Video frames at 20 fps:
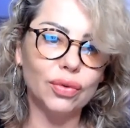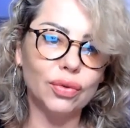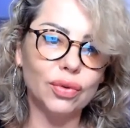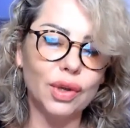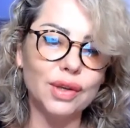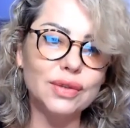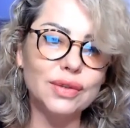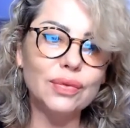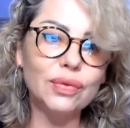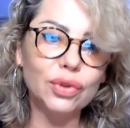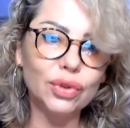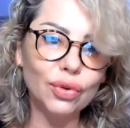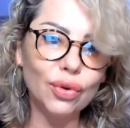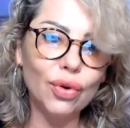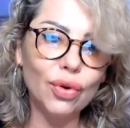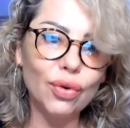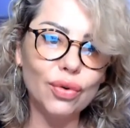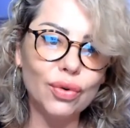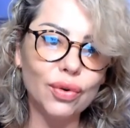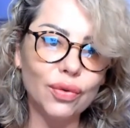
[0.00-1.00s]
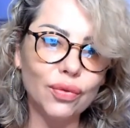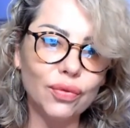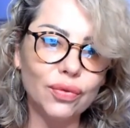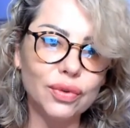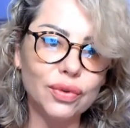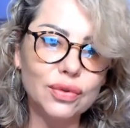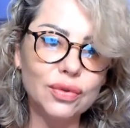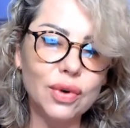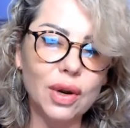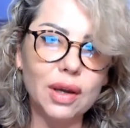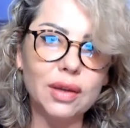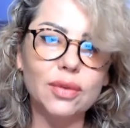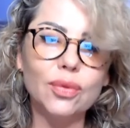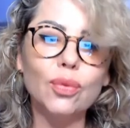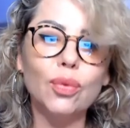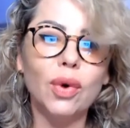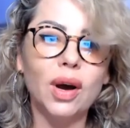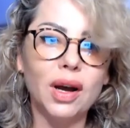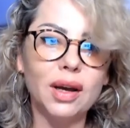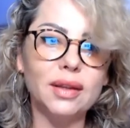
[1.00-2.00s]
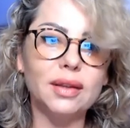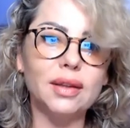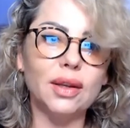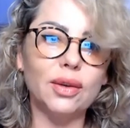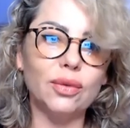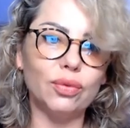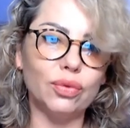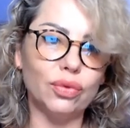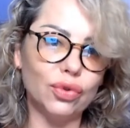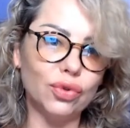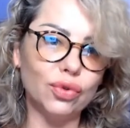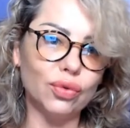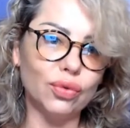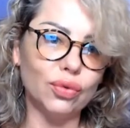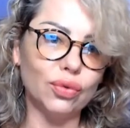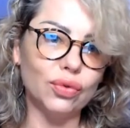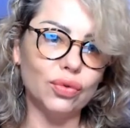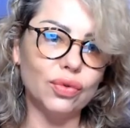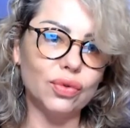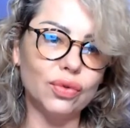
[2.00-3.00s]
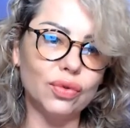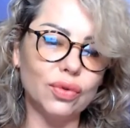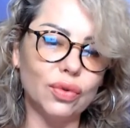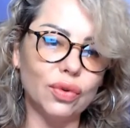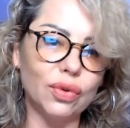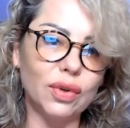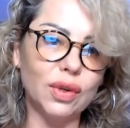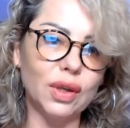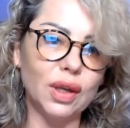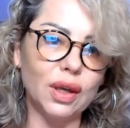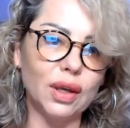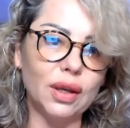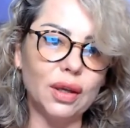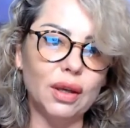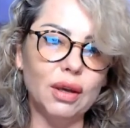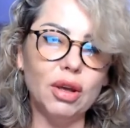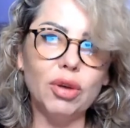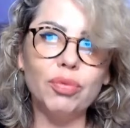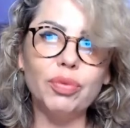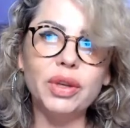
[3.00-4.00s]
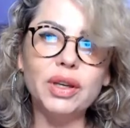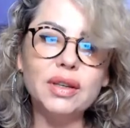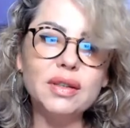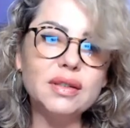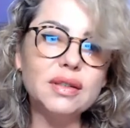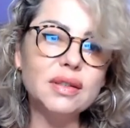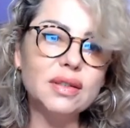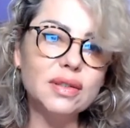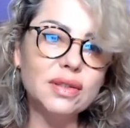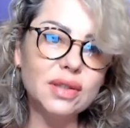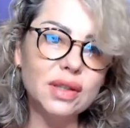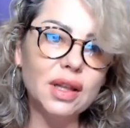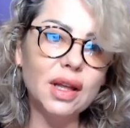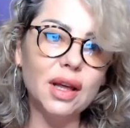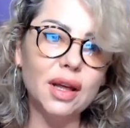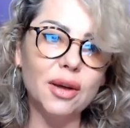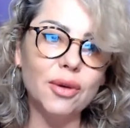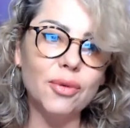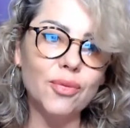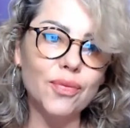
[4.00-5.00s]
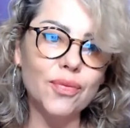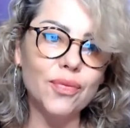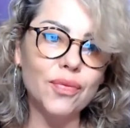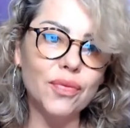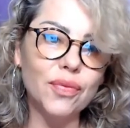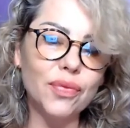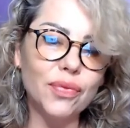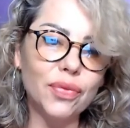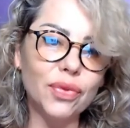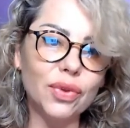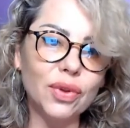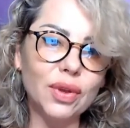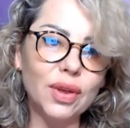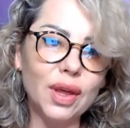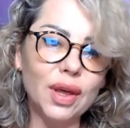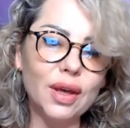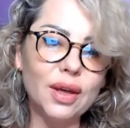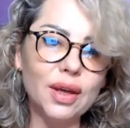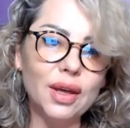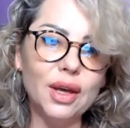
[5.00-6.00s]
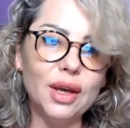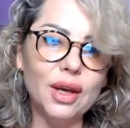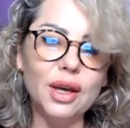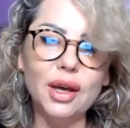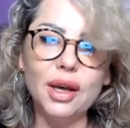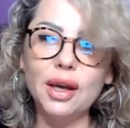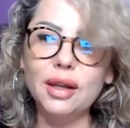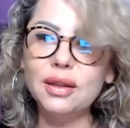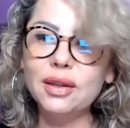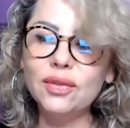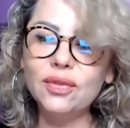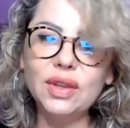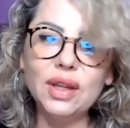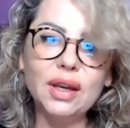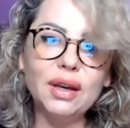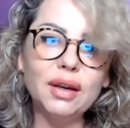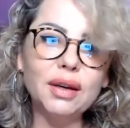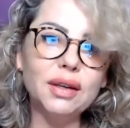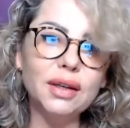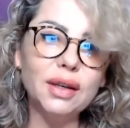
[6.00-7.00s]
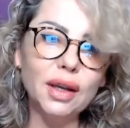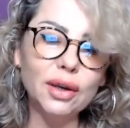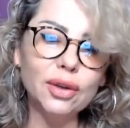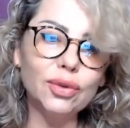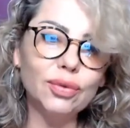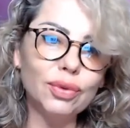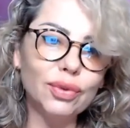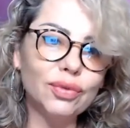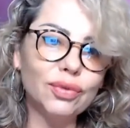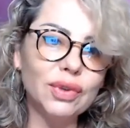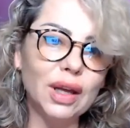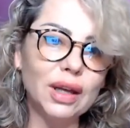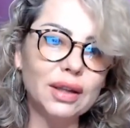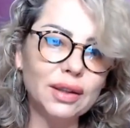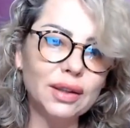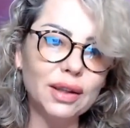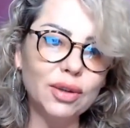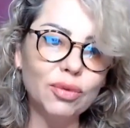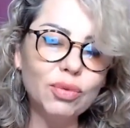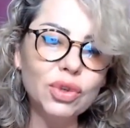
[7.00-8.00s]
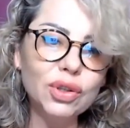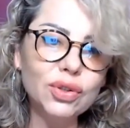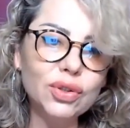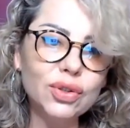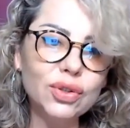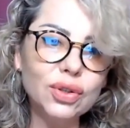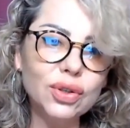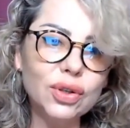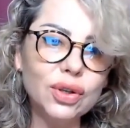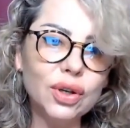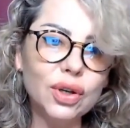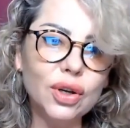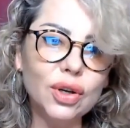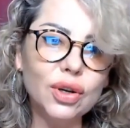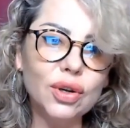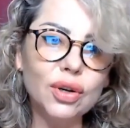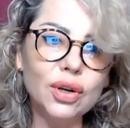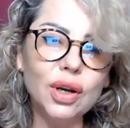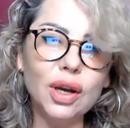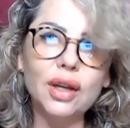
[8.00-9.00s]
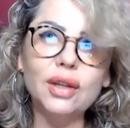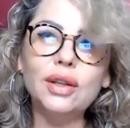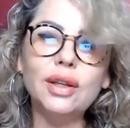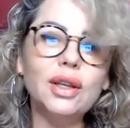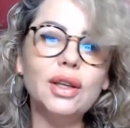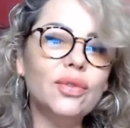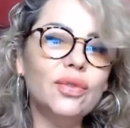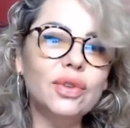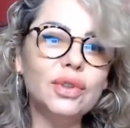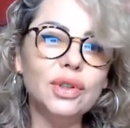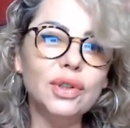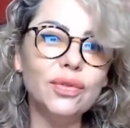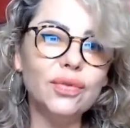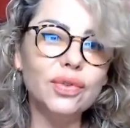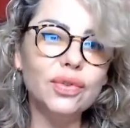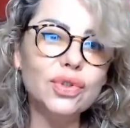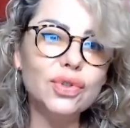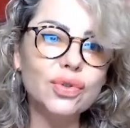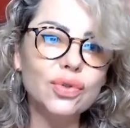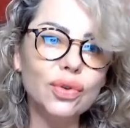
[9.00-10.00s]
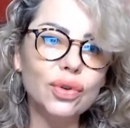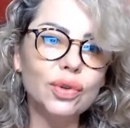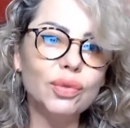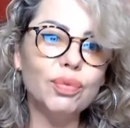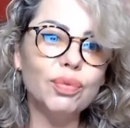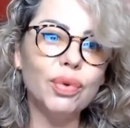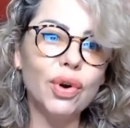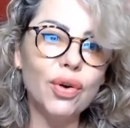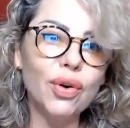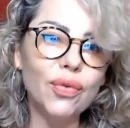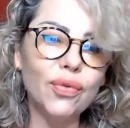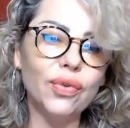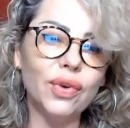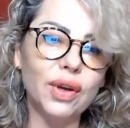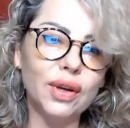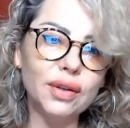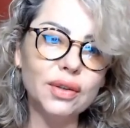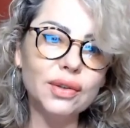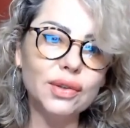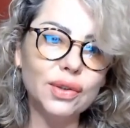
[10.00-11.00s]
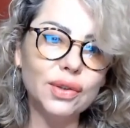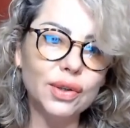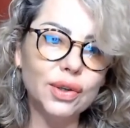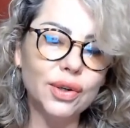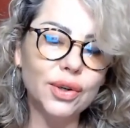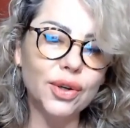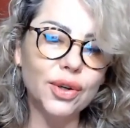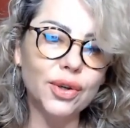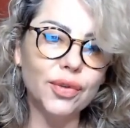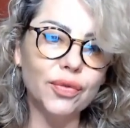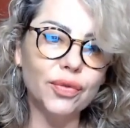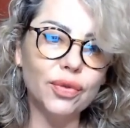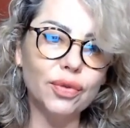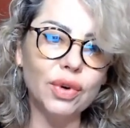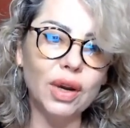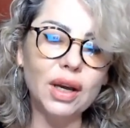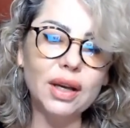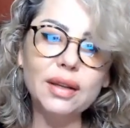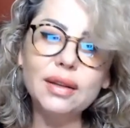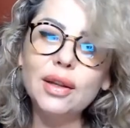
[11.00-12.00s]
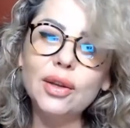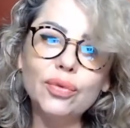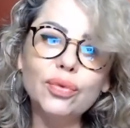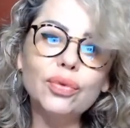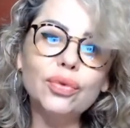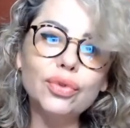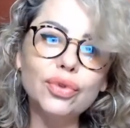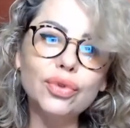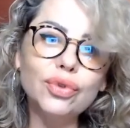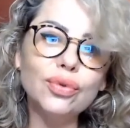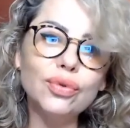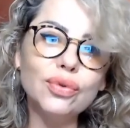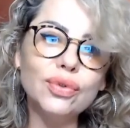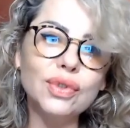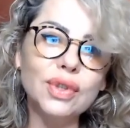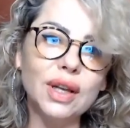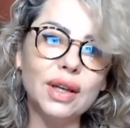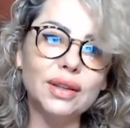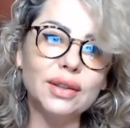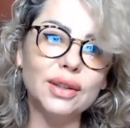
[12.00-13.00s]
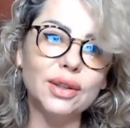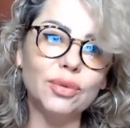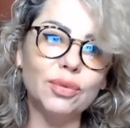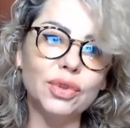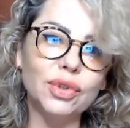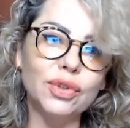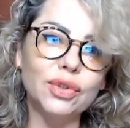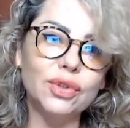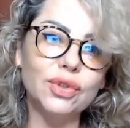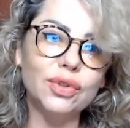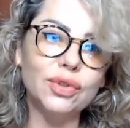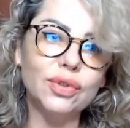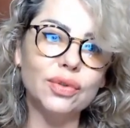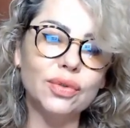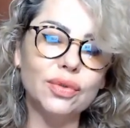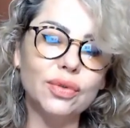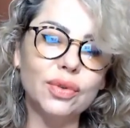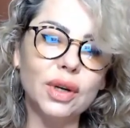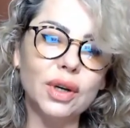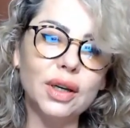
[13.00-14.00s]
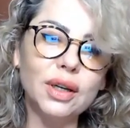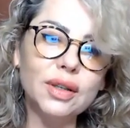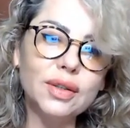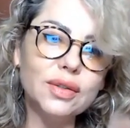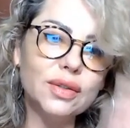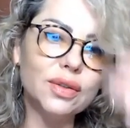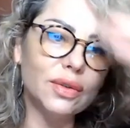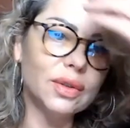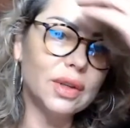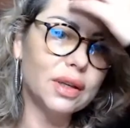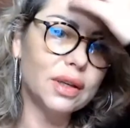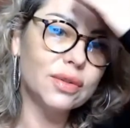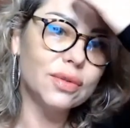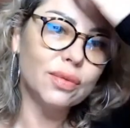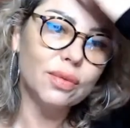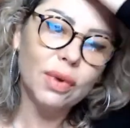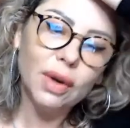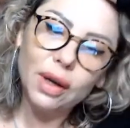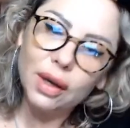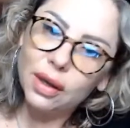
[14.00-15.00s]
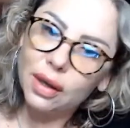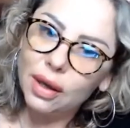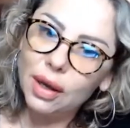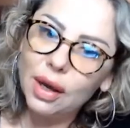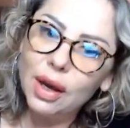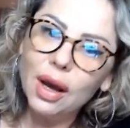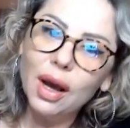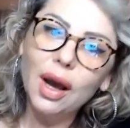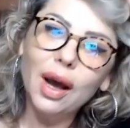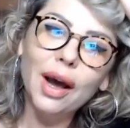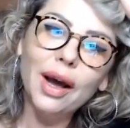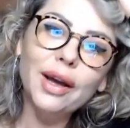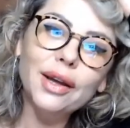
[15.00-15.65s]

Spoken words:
as photographers, right? Why they would choose. Okay. Because it's them. Okay. And if they connect with that image, and even if it's not perfect, right? They will choose that image, right? So that's why I